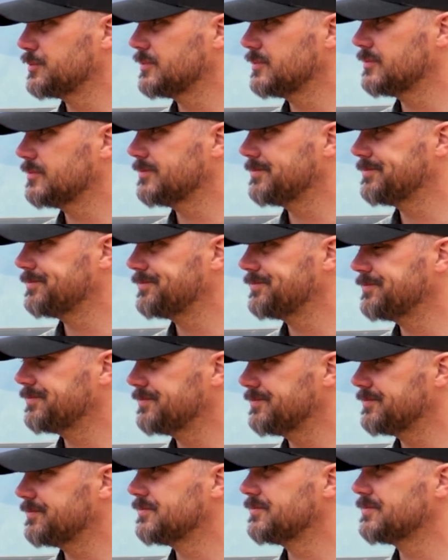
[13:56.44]

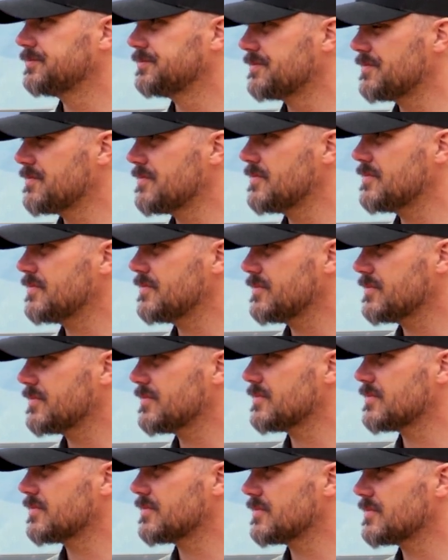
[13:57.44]

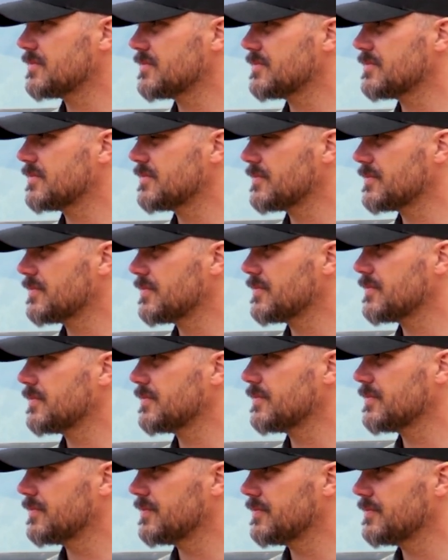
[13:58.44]

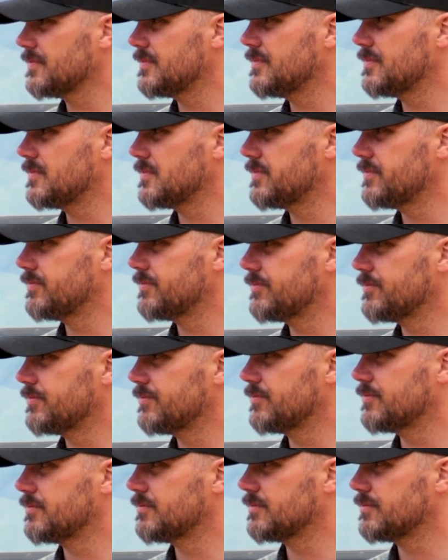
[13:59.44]

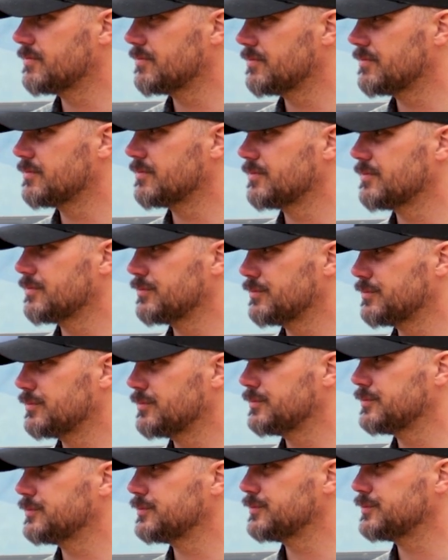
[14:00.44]
[no speech]